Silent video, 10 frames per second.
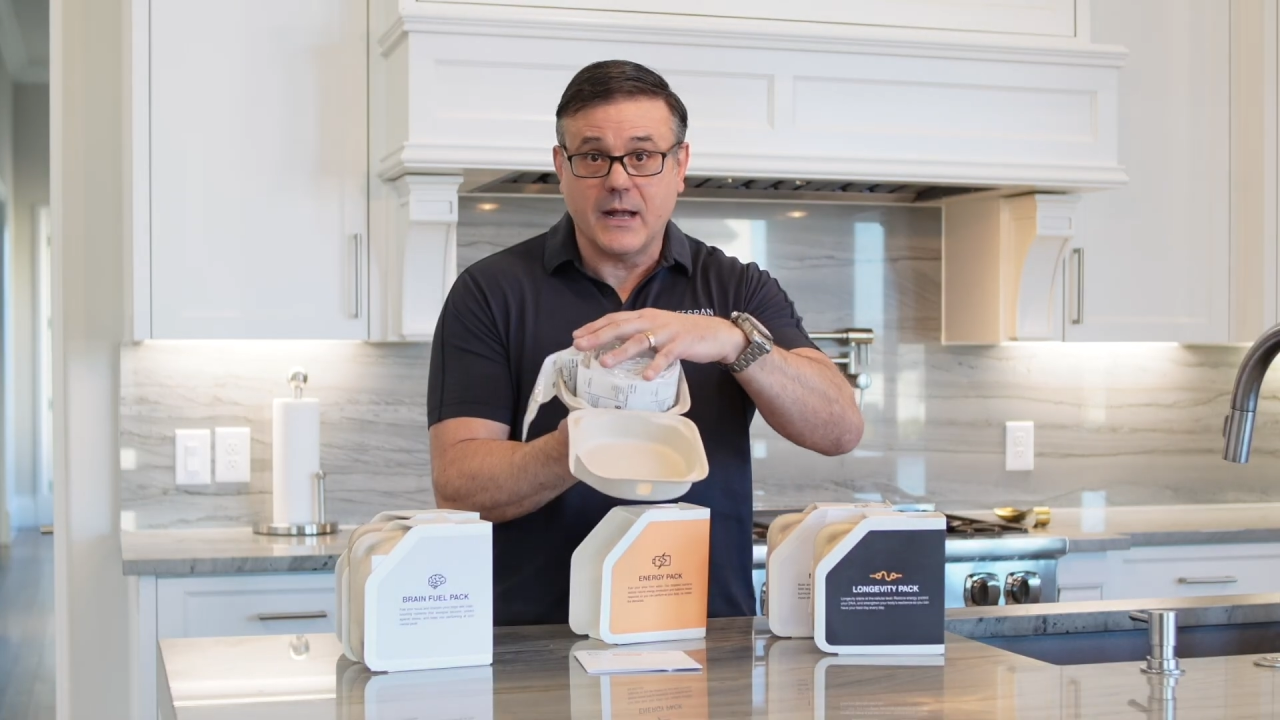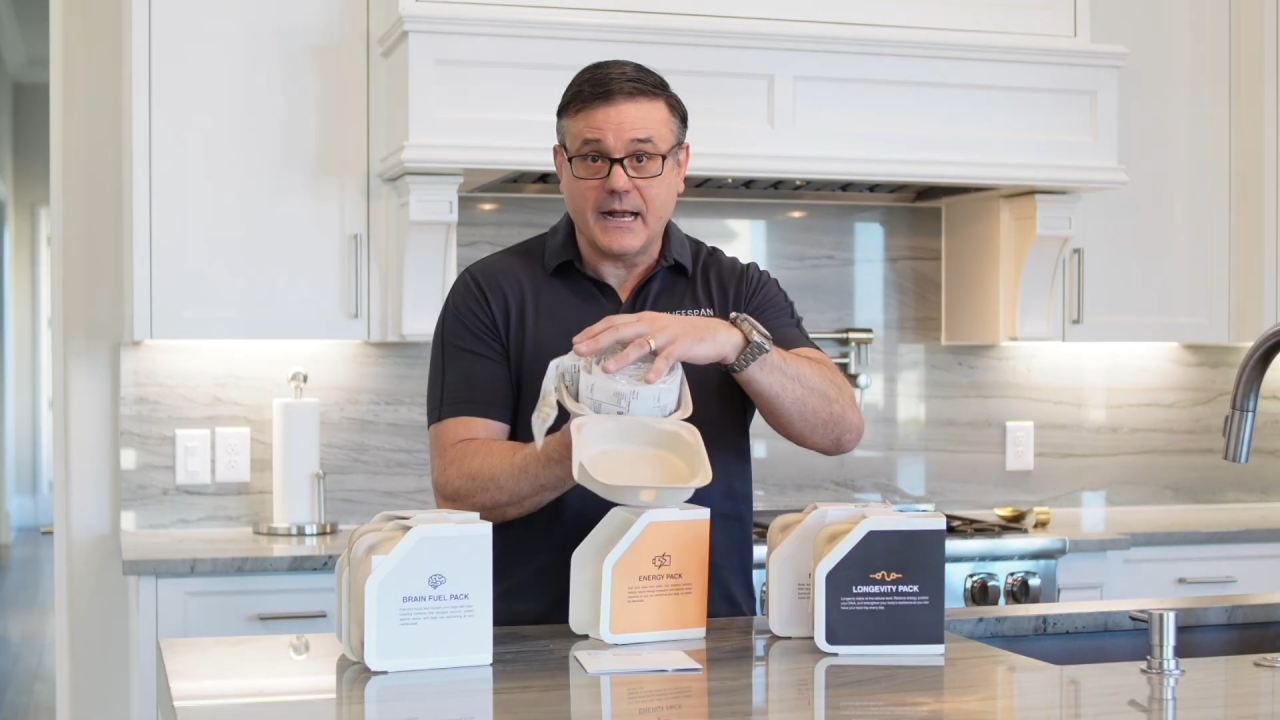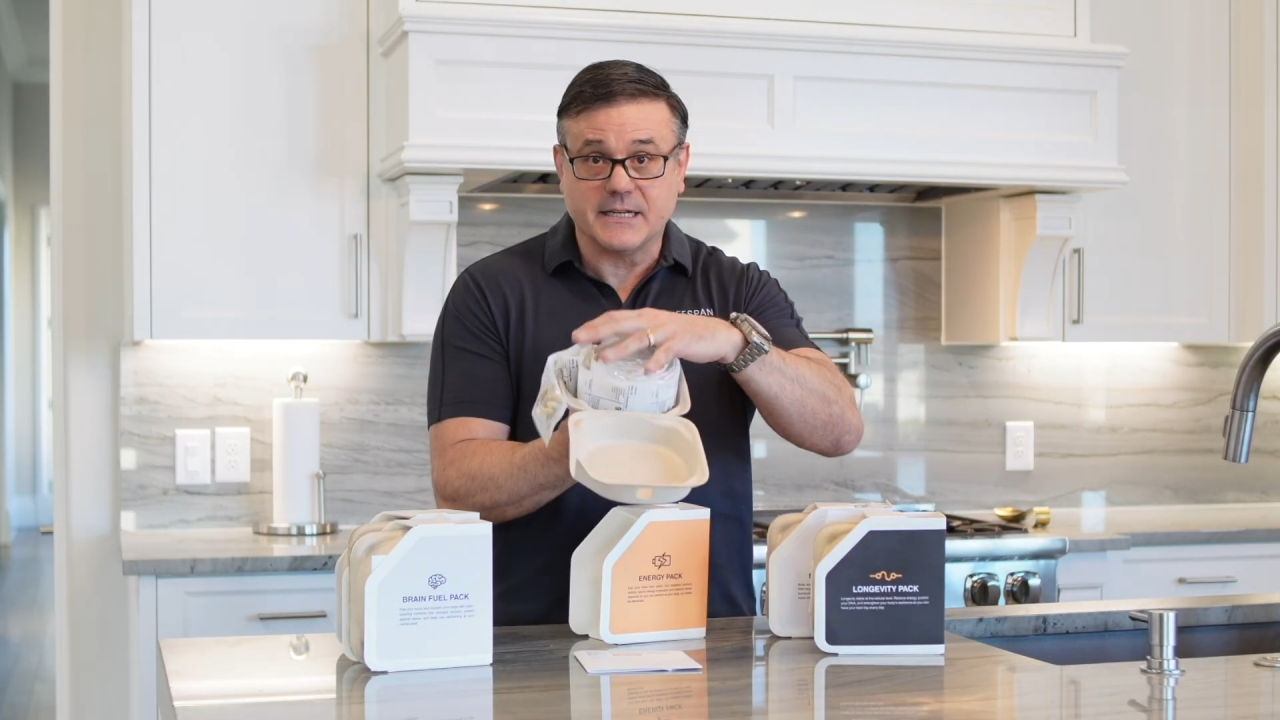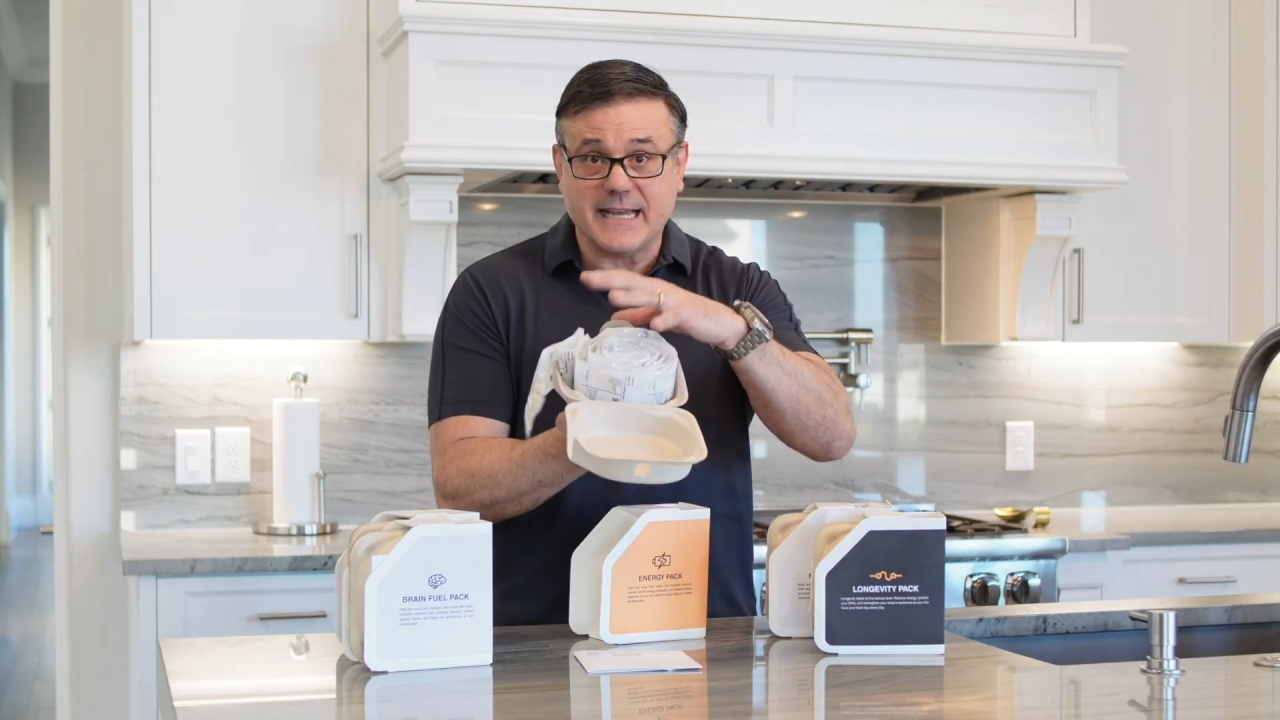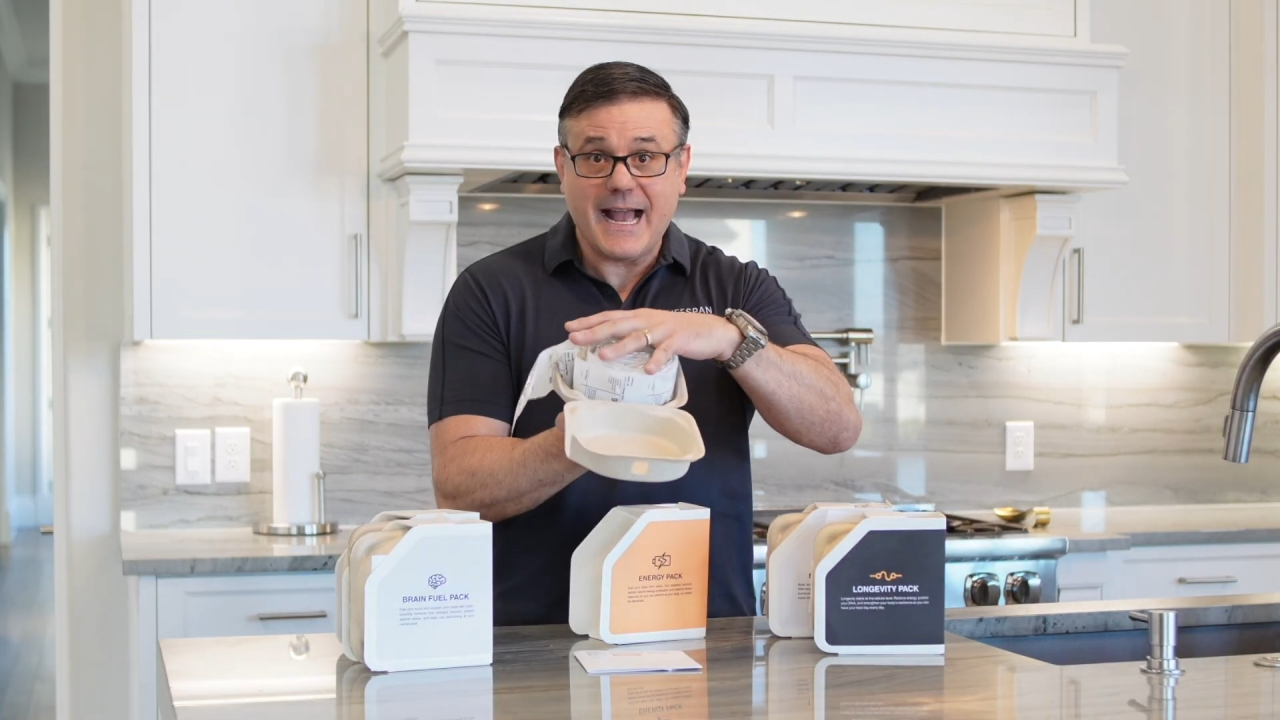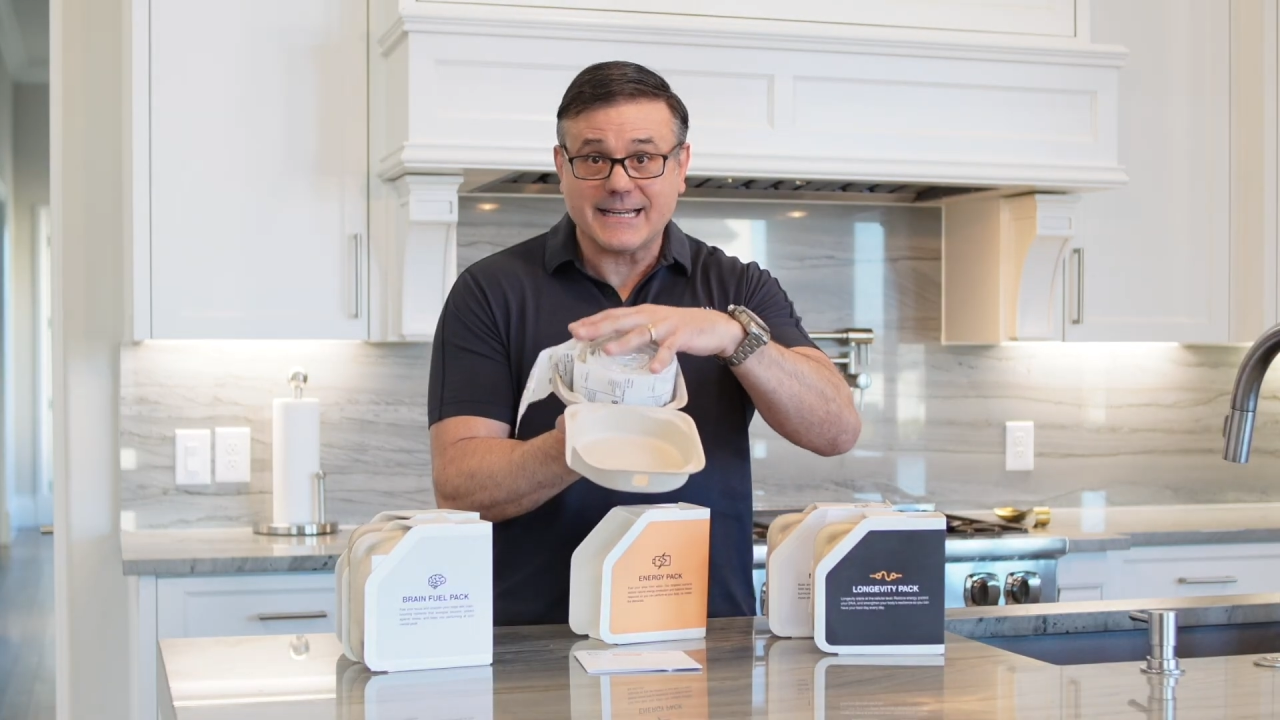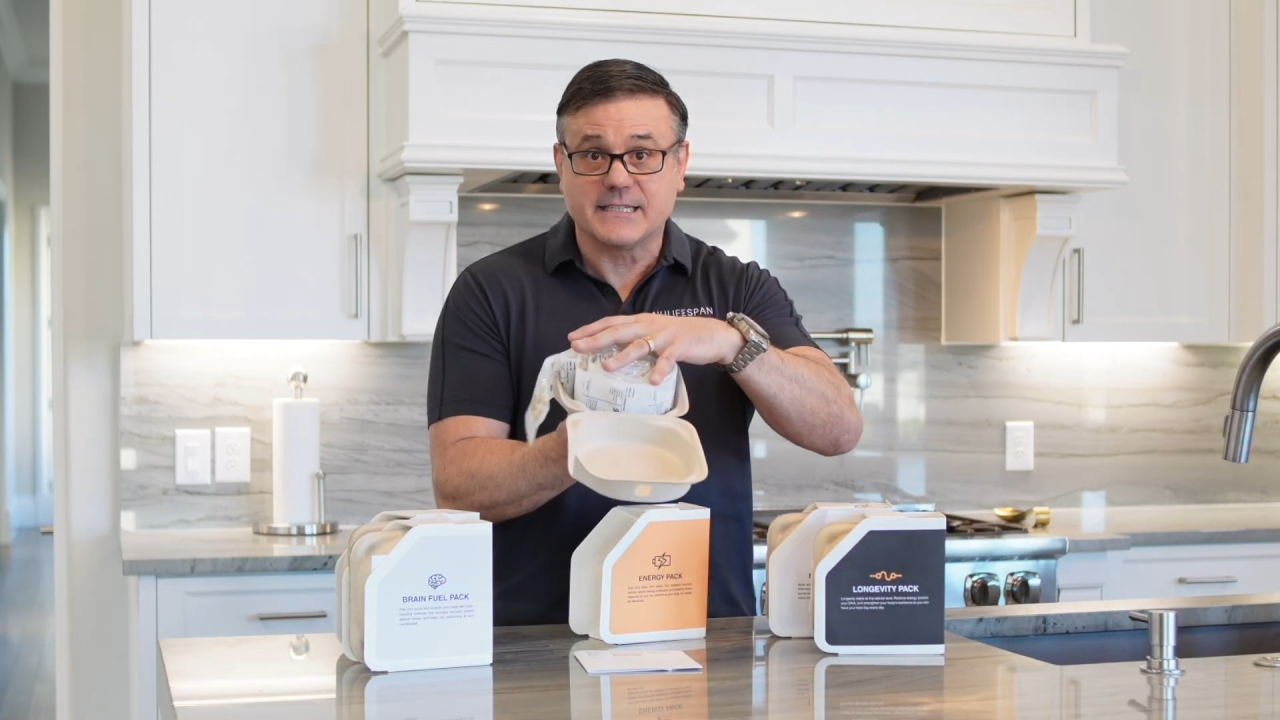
exact